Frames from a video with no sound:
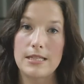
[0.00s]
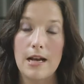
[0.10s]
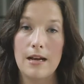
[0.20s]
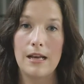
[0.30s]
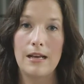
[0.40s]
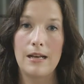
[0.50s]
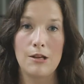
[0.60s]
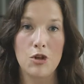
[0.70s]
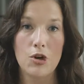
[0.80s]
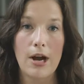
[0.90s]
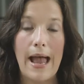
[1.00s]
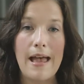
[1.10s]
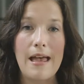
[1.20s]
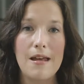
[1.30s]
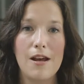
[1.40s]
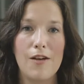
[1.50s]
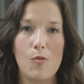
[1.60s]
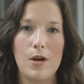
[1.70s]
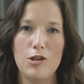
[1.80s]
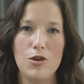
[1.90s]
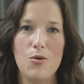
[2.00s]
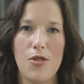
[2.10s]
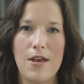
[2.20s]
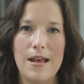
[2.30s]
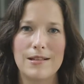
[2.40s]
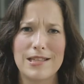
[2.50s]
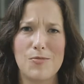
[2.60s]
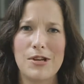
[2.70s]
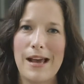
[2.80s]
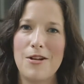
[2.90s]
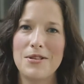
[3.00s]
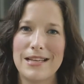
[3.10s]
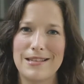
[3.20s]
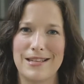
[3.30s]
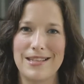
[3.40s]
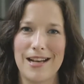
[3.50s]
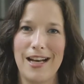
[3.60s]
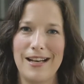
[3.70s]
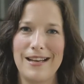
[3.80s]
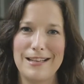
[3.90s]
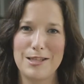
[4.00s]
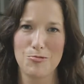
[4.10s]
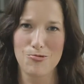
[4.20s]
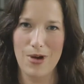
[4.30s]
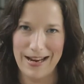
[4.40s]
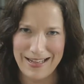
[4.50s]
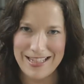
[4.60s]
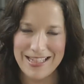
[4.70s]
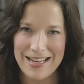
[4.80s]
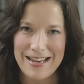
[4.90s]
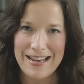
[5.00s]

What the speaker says: decided in your head of what you think someone else has decided is right